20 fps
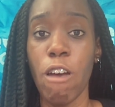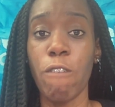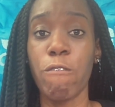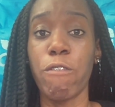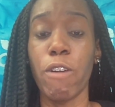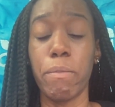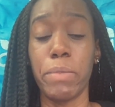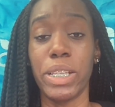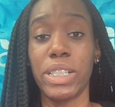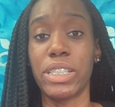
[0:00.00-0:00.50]

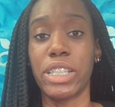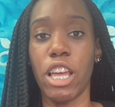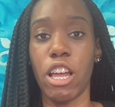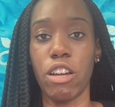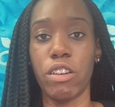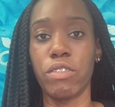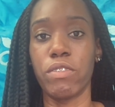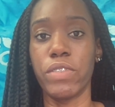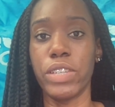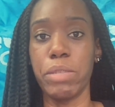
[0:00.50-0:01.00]
from the
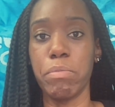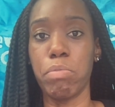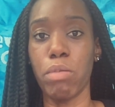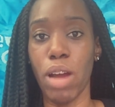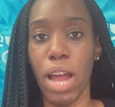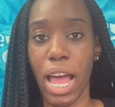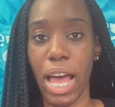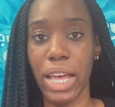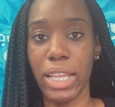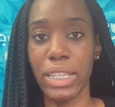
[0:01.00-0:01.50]
Cerave
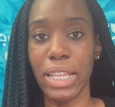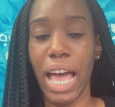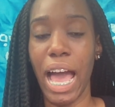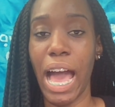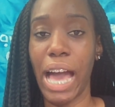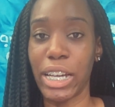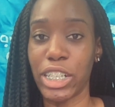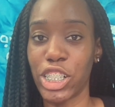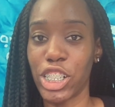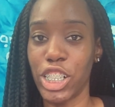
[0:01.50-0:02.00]
brand
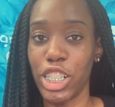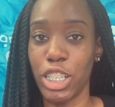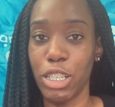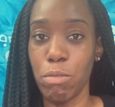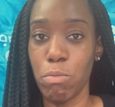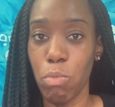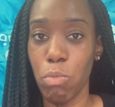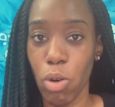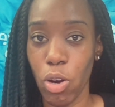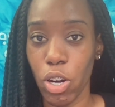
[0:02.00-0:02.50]
actually
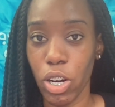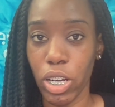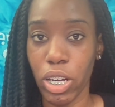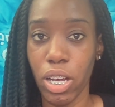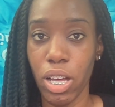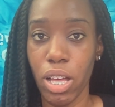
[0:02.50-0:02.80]
work.